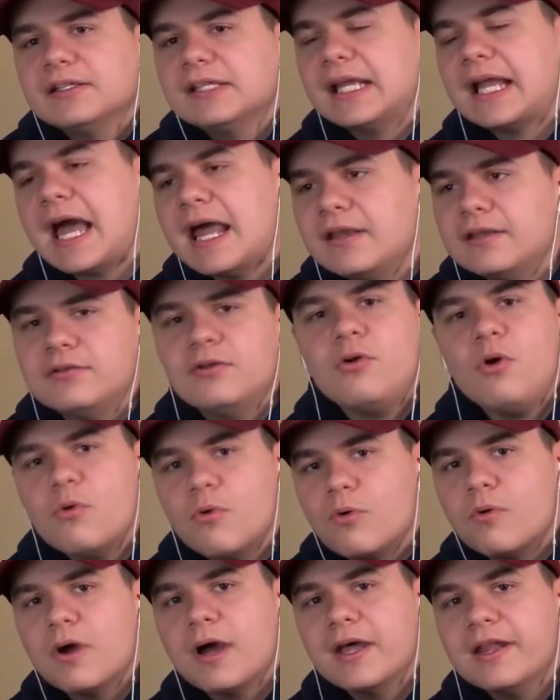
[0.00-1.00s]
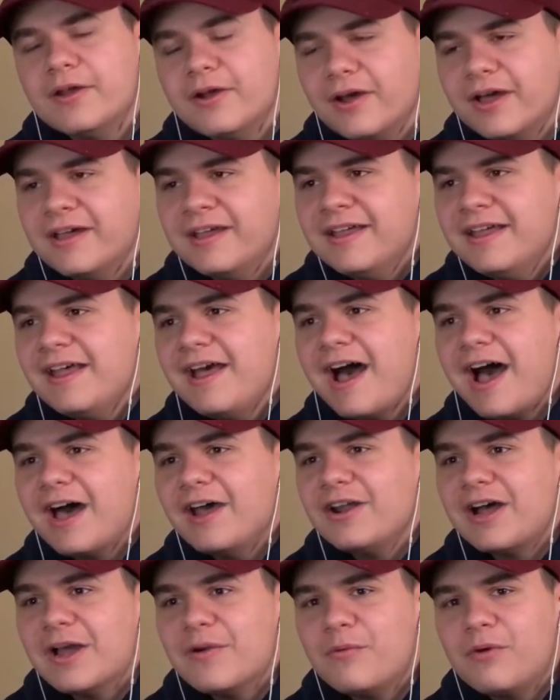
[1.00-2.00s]
Like,
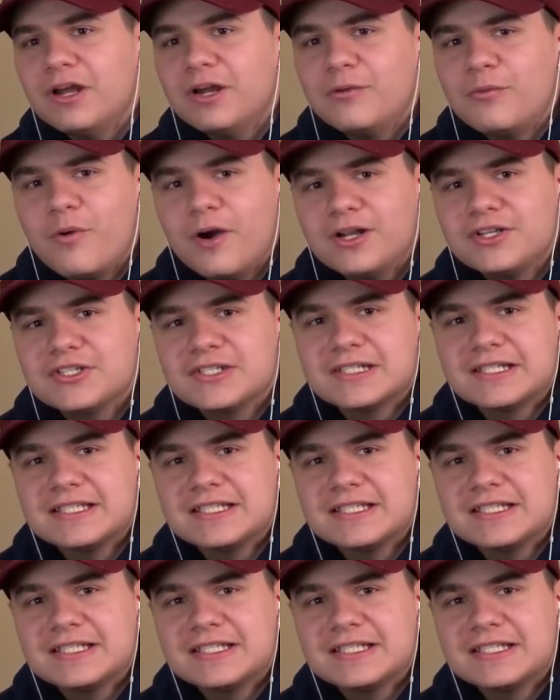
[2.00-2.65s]
I want to watch